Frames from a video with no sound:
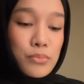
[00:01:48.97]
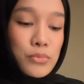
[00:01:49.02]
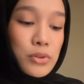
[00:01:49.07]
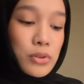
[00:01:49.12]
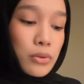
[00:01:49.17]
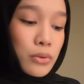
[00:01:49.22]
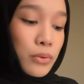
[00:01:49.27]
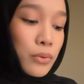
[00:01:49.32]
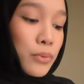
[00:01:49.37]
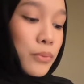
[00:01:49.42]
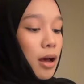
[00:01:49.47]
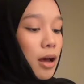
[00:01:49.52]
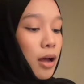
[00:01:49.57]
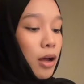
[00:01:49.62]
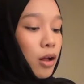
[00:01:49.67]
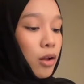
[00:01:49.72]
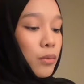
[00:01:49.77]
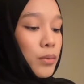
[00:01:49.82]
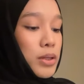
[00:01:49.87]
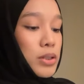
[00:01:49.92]
So I
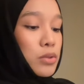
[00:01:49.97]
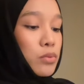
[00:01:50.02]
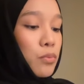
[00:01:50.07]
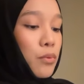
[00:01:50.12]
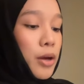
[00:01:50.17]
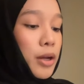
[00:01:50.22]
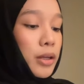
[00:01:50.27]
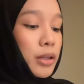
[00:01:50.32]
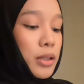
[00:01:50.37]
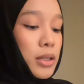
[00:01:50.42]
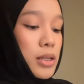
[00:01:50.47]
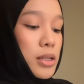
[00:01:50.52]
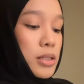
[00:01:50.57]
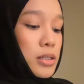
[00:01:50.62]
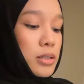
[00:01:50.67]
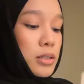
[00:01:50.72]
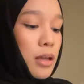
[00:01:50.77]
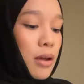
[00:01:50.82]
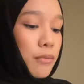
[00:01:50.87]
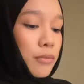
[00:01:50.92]
always wear
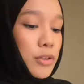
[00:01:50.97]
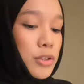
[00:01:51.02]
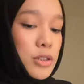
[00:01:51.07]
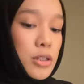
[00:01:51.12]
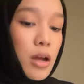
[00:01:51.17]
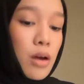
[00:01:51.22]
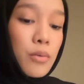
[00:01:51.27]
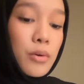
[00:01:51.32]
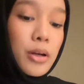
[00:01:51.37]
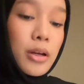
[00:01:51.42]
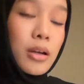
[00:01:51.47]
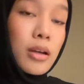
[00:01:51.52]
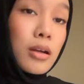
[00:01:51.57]
this after shower.